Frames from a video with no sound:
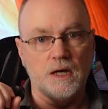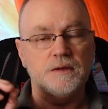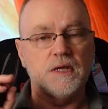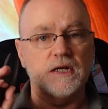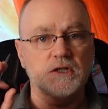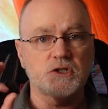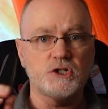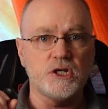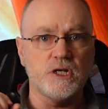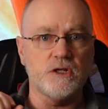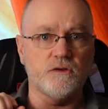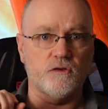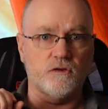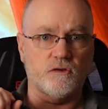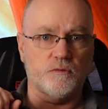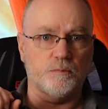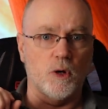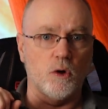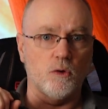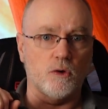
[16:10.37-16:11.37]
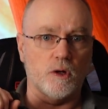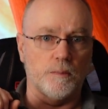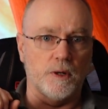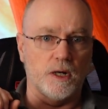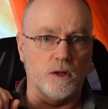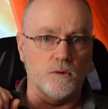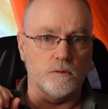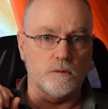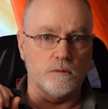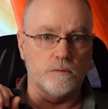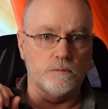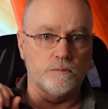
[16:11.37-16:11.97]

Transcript: that Jesus spoke about,